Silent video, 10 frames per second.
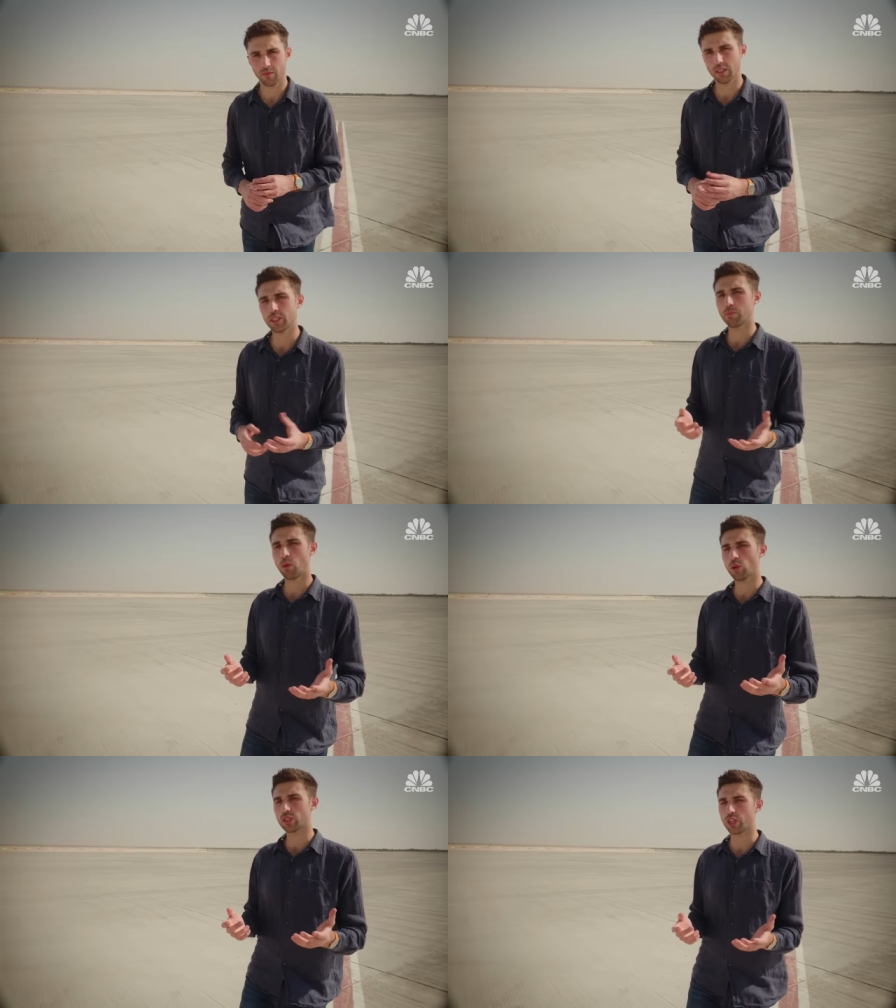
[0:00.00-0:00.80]
It's
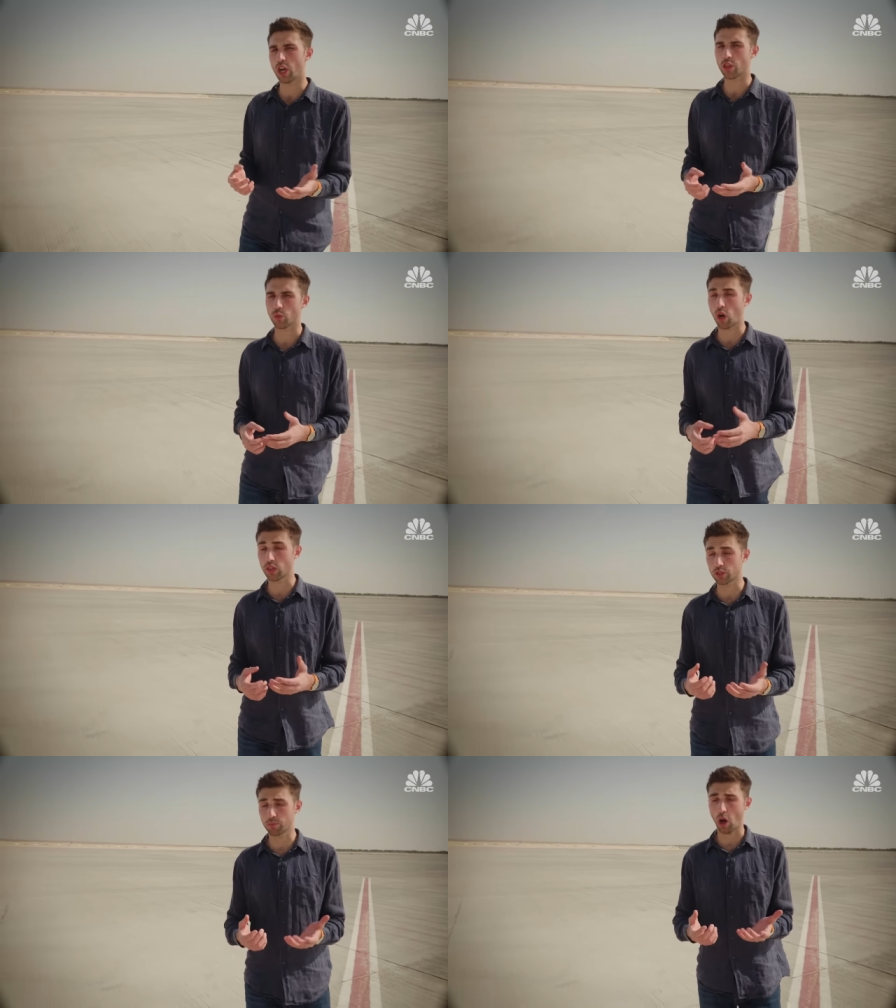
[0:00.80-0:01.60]
important to note that
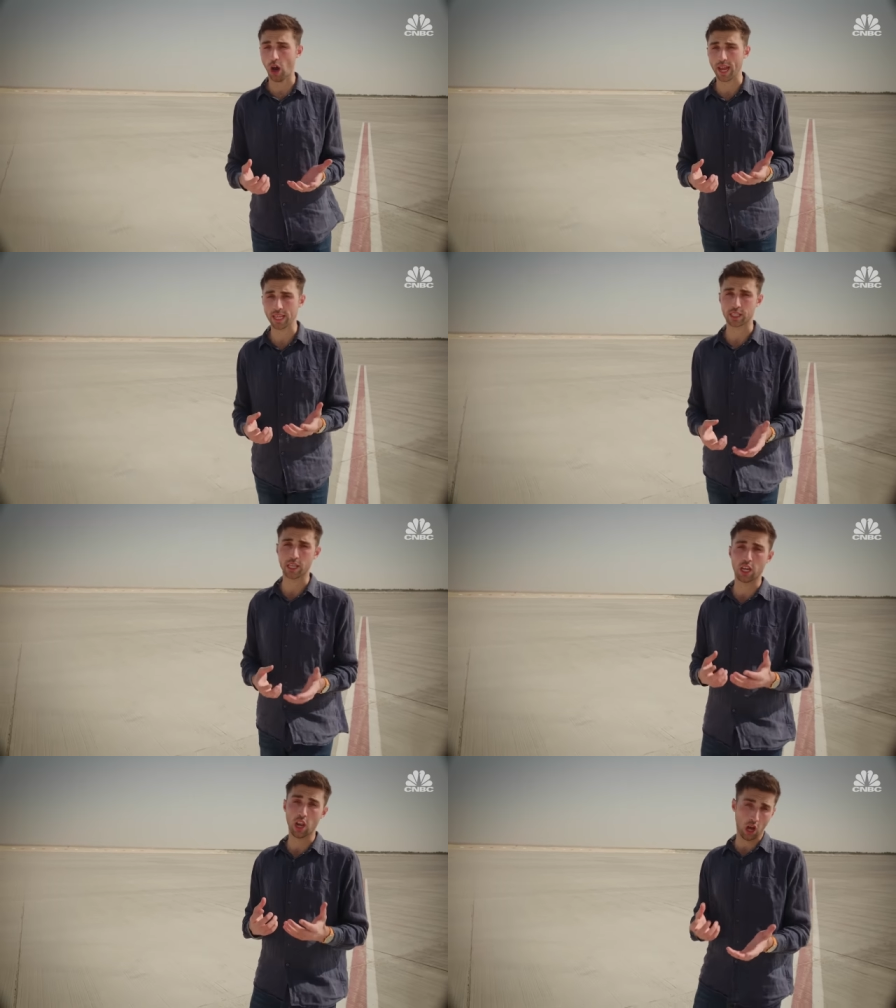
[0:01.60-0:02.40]
while Dubai is
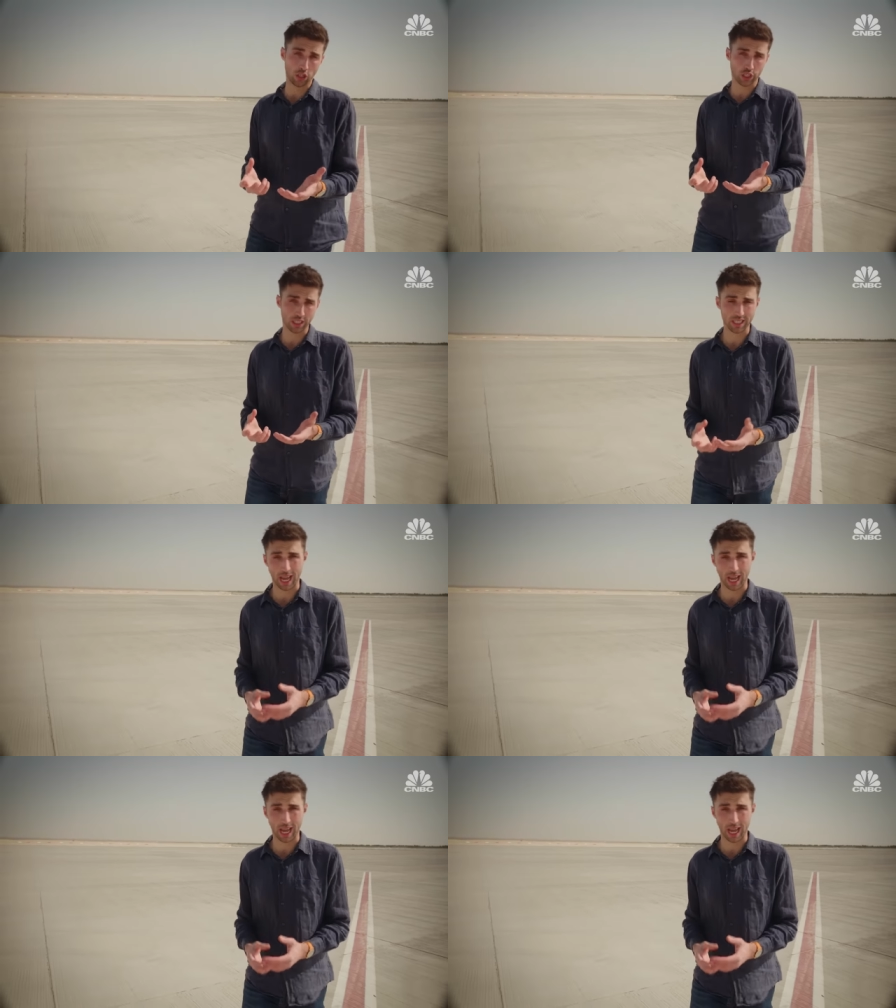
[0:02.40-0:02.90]
the largest